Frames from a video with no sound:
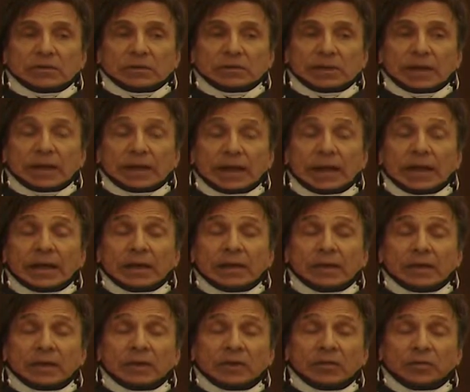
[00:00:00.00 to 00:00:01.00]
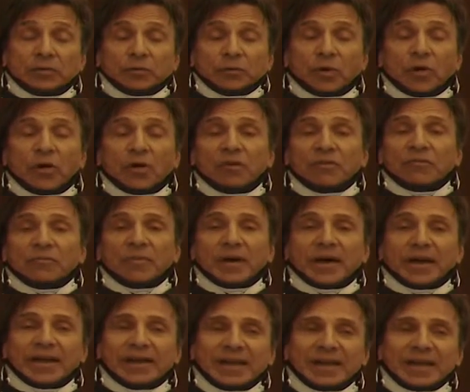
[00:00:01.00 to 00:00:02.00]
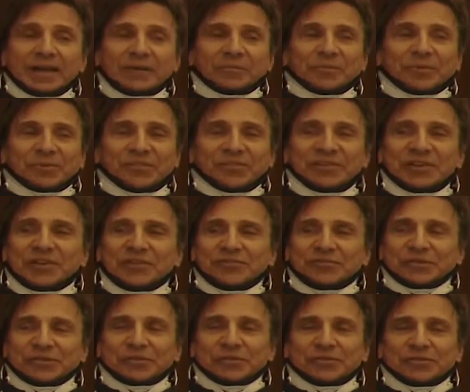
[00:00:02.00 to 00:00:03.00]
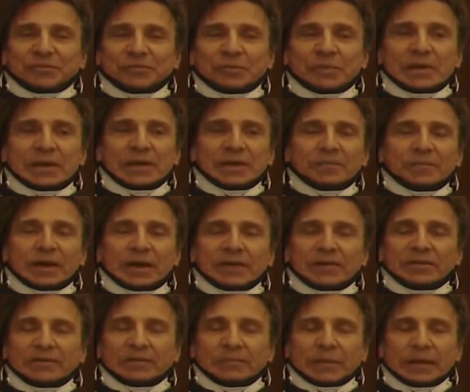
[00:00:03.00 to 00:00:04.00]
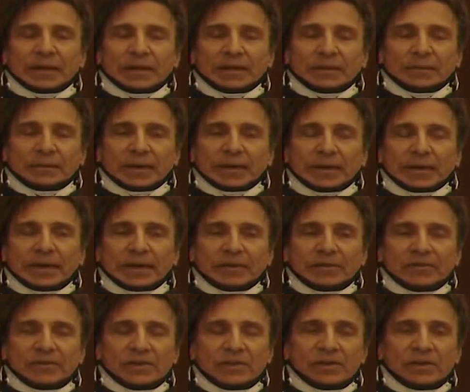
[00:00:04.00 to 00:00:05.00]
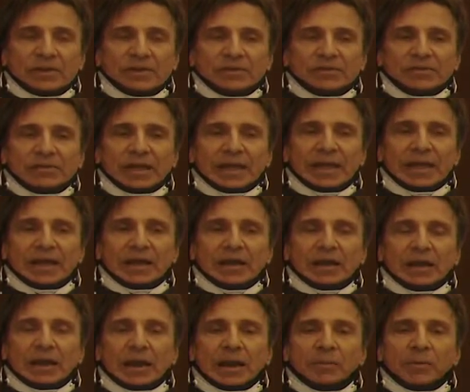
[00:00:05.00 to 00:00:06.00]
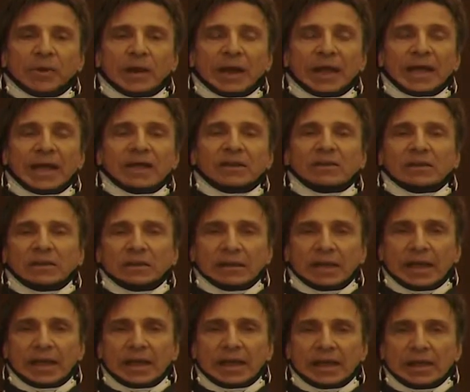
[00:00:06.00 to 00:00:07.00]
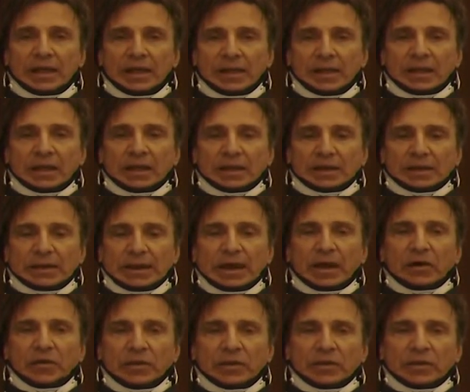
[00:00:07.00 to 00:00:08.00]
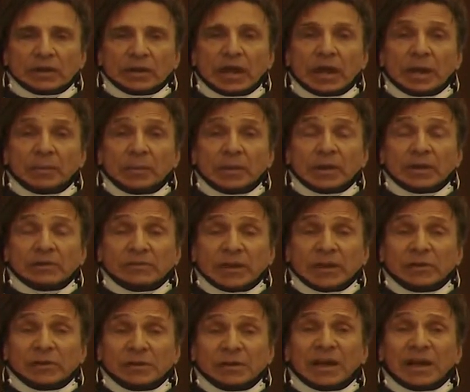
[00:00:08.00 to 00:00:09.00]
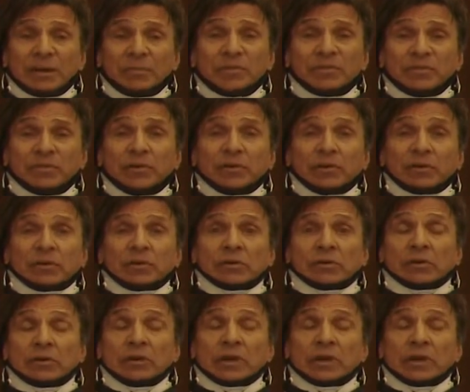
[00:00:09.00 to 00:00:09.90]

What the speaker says: I had, through all of my procedures, meaning my CT scan and MRI, I had to lay down in the lobby because I could not be vertical.